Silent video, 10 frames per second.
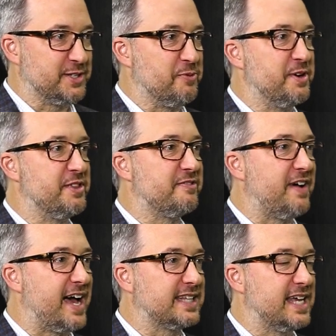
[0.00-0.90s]
with the
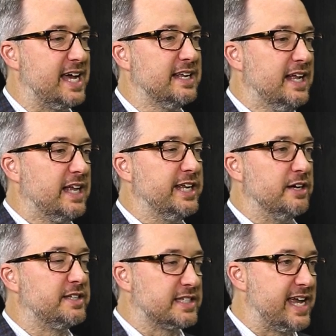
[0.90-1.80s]
fact that
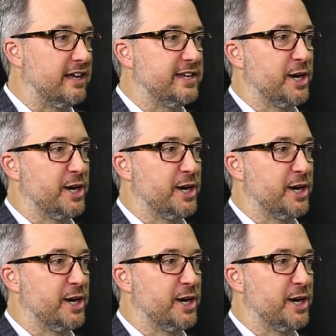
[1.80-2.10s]
discount